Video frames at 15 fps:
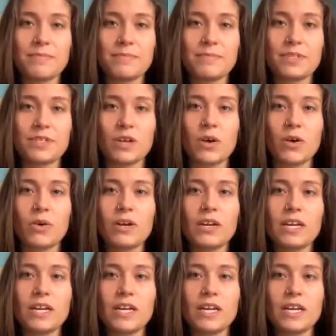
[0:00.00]
So
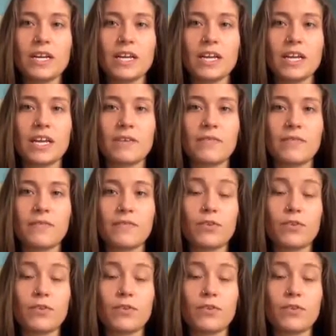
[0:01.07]
if